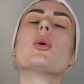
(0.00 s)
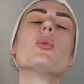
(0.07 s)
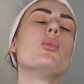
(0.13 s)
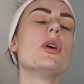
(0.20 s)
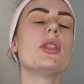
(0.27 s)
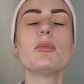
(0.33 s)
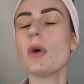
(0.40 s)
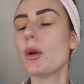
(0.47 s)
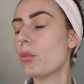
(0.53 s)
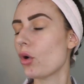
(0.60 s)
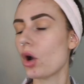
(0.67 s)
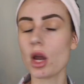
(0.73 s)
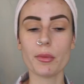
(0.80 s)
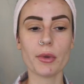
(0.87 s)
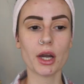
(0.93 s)
with my
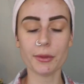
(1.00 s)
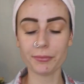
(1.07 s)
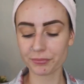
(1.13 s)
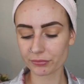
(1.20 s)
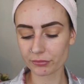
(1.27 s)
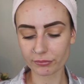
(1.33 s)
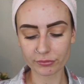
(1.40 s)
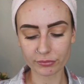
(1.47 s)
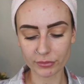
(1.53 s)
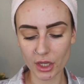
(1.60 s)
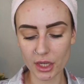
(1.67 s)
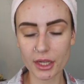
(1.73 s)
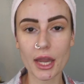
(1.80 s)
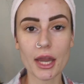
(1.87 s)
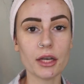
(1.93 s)
primer.
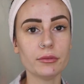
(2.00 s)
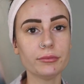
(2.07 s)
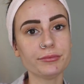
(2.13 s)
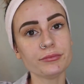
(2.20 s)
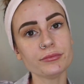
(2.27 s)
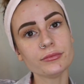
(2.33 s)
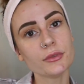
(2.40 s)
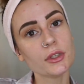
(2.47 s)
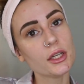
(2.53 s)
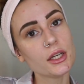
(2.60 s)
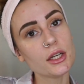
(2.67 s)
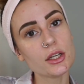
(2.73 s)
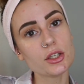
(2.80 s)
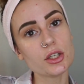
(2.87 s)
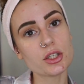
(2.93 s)
Again,
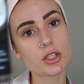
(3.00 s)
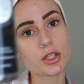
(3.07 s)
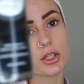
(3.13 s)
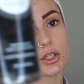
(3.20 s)
just a